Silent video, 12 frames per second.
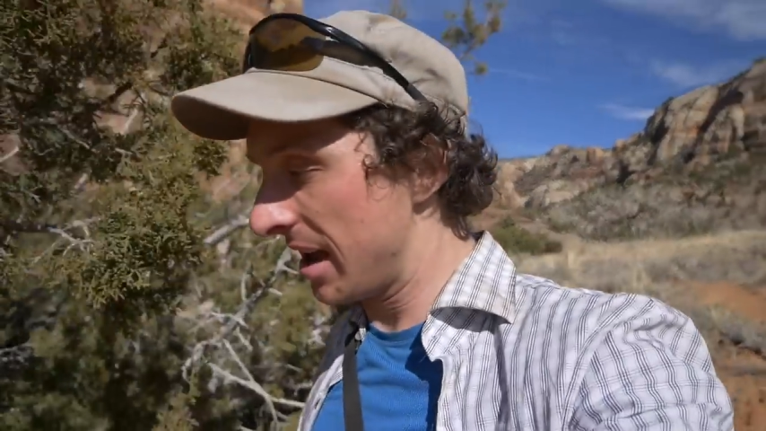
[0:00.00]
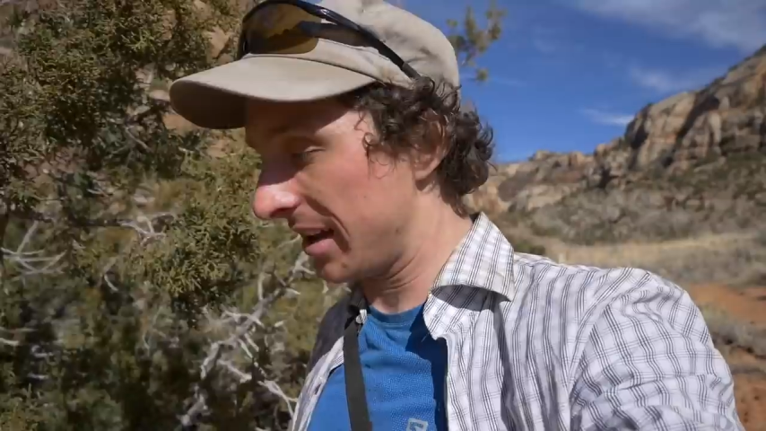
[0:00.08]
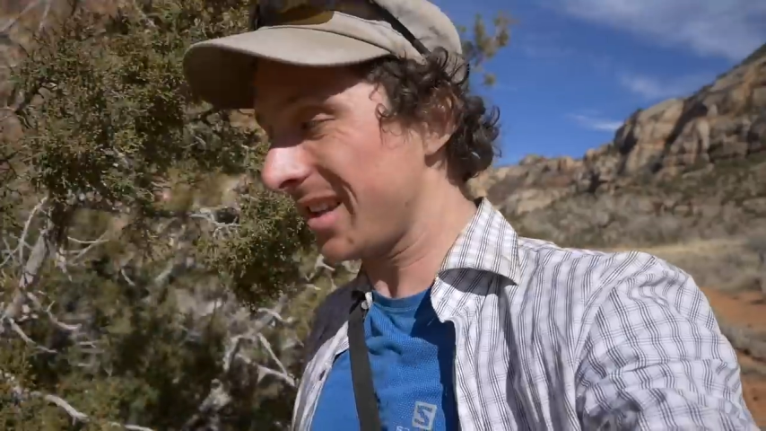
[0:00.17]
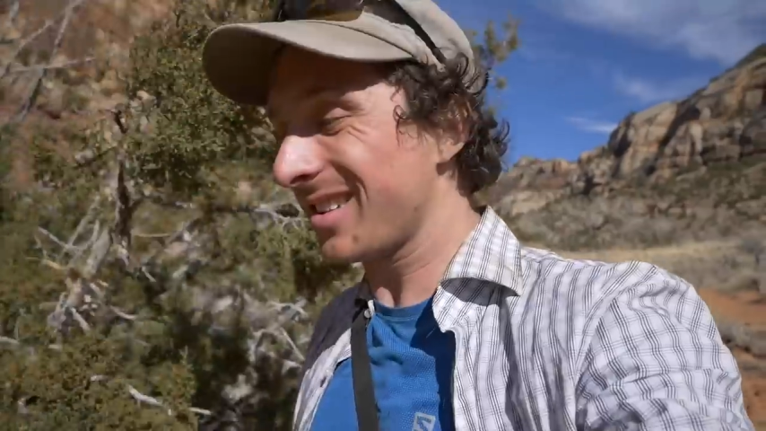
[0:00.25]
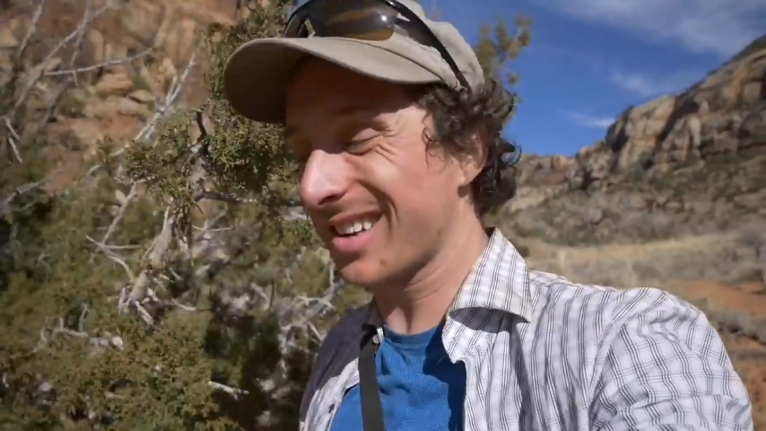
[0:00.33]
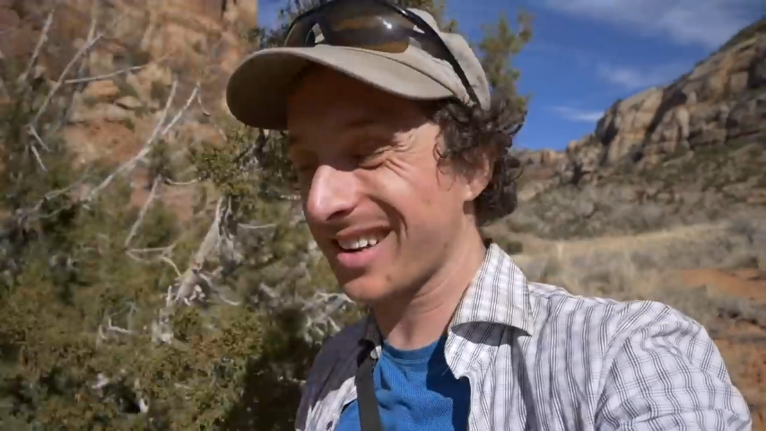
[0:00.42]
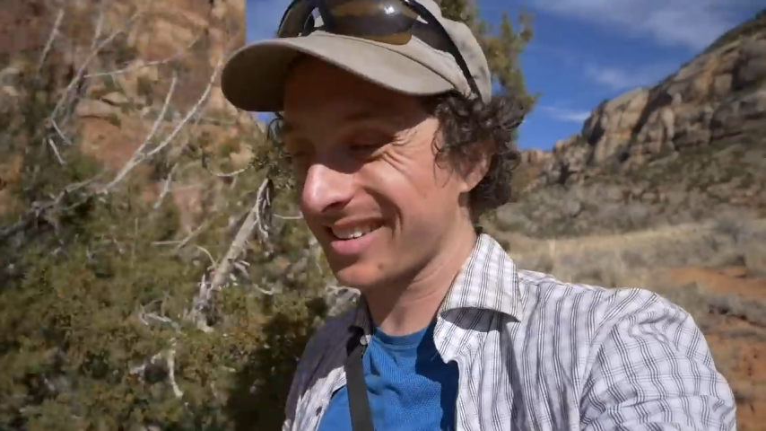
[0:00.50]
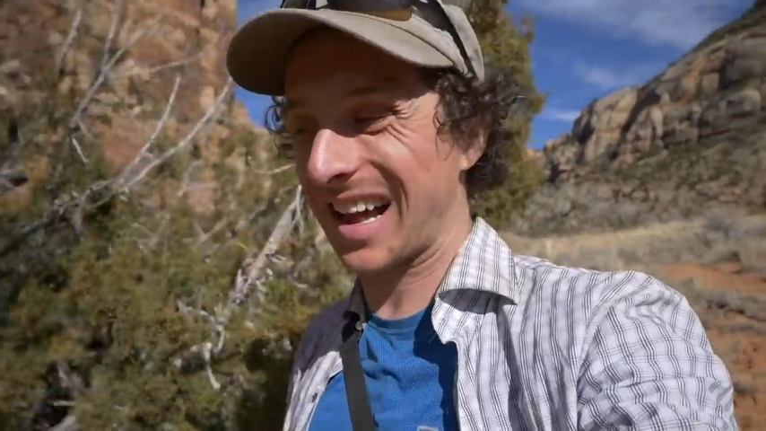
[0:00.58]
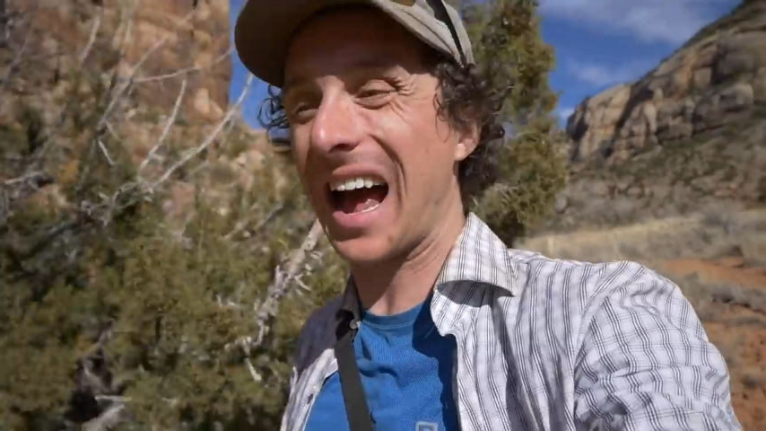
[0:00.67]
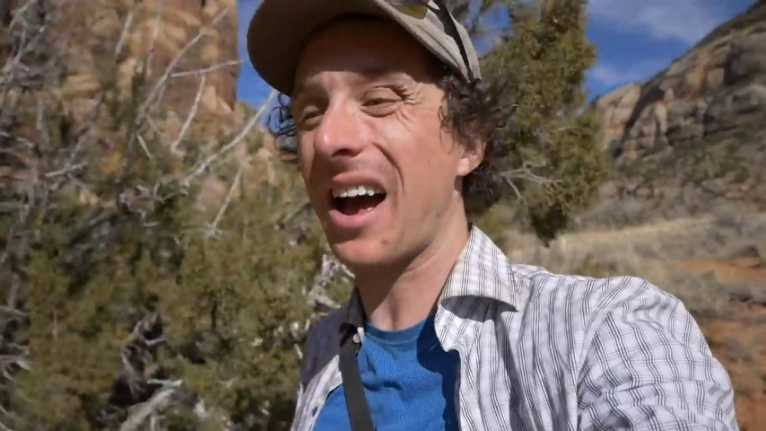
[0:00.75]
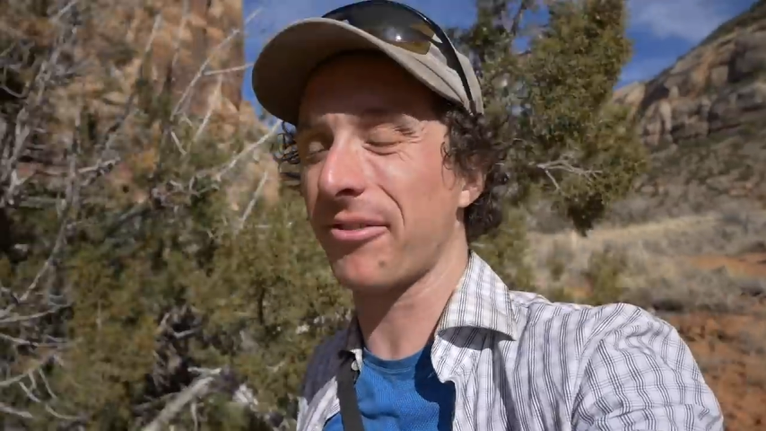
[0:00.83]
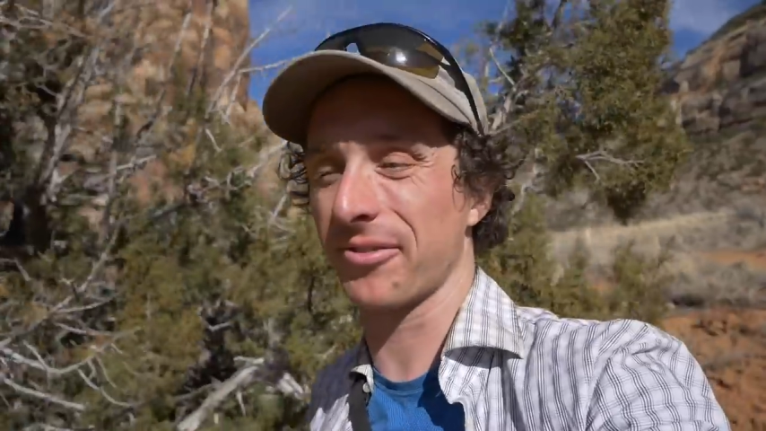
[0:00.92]
At least it has
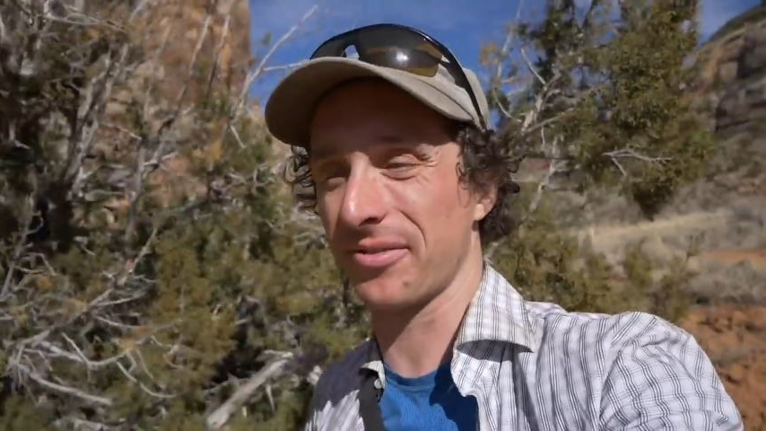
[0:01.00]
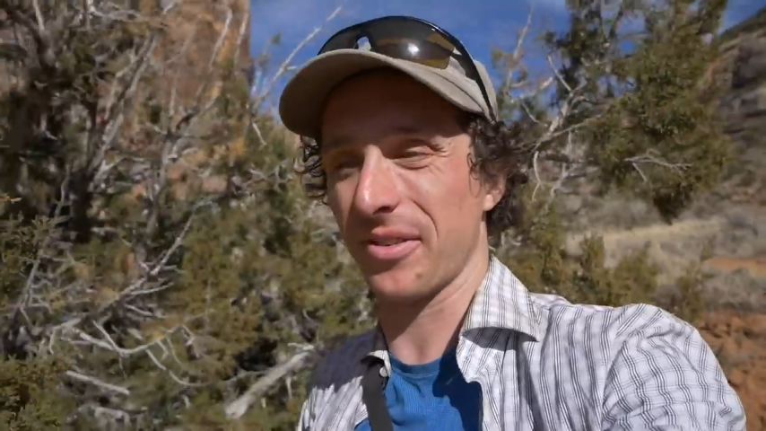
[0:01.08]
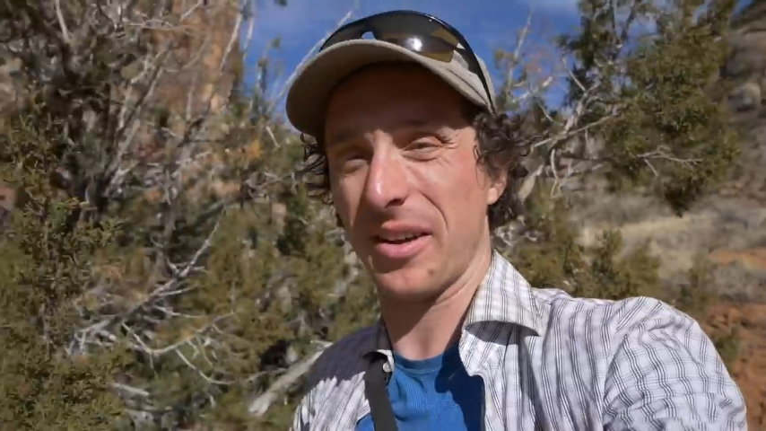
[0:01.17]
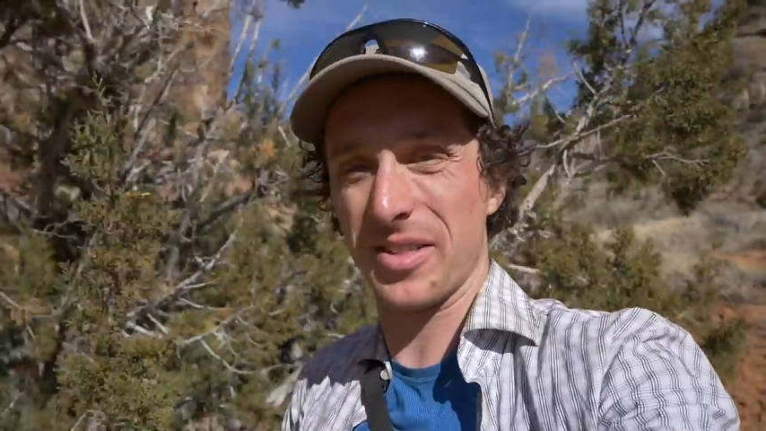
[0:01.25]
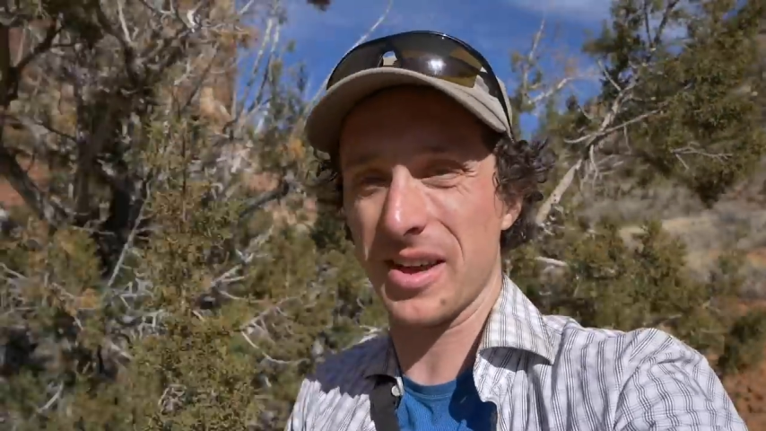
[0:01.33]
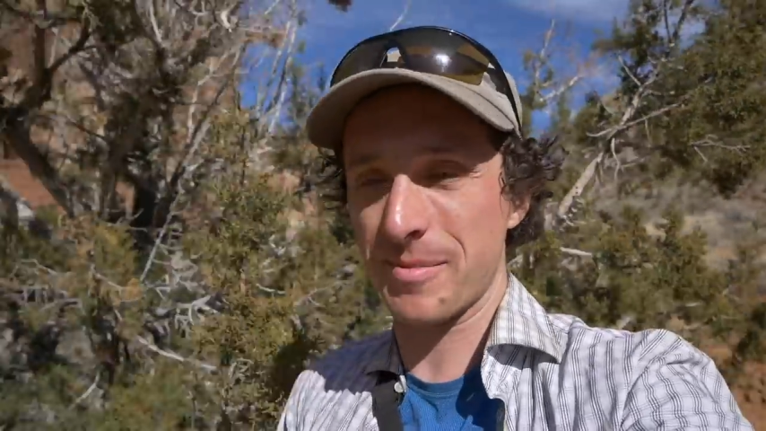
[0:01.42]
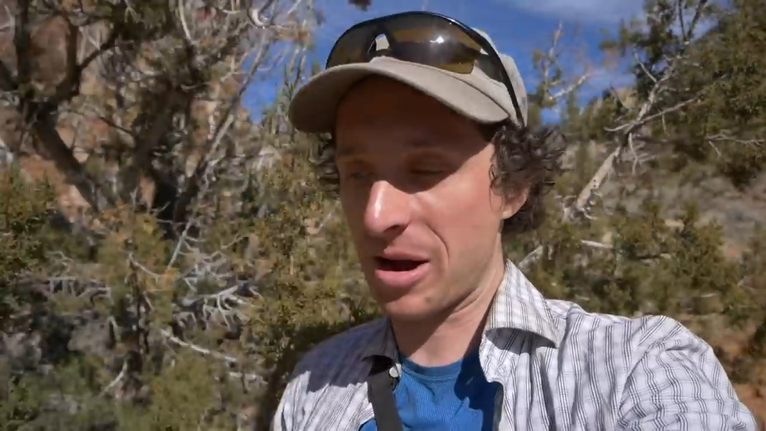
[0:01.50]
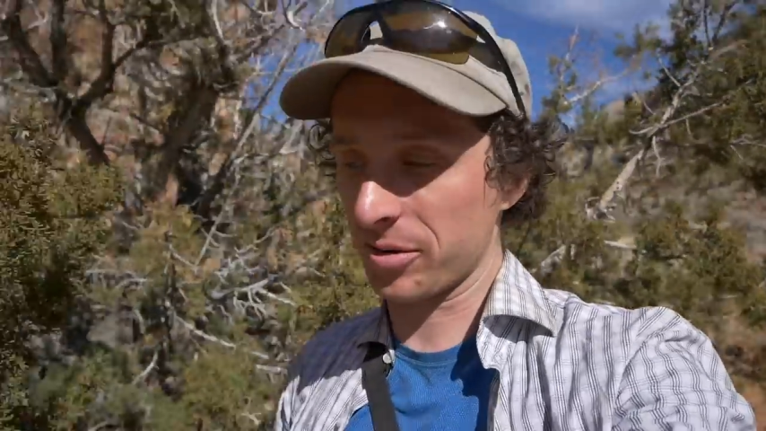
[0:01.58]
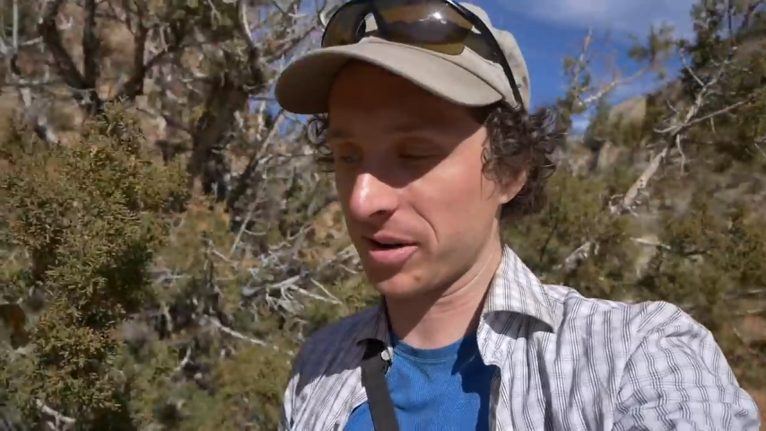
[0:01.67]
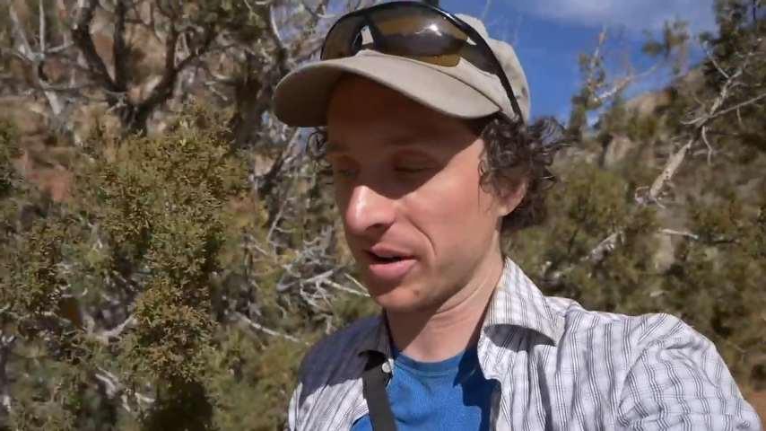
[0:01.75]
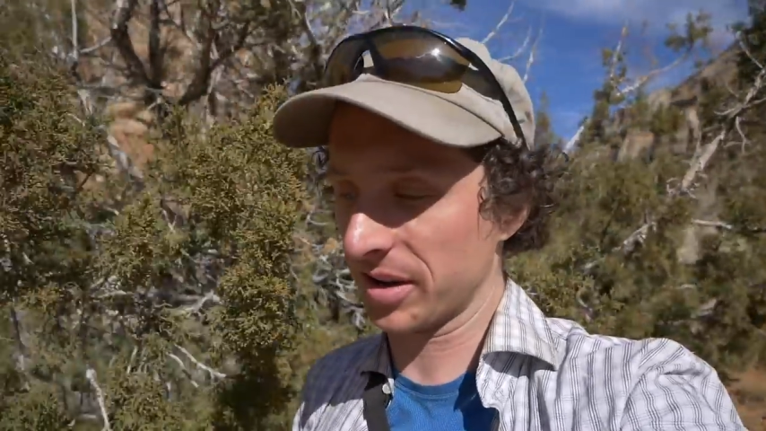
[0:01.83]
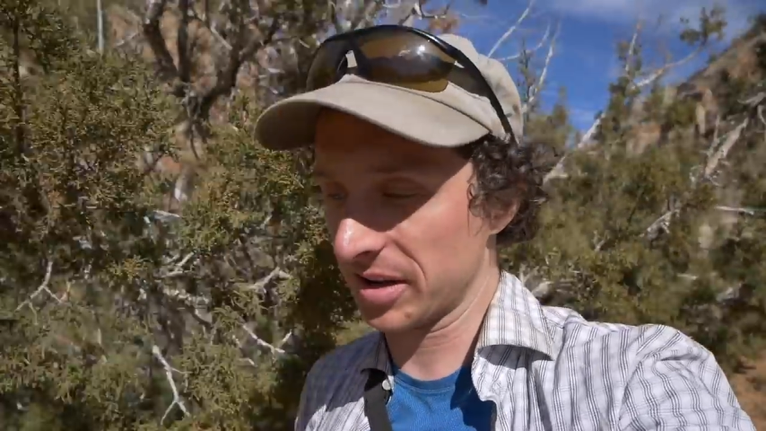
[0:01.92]
half the amount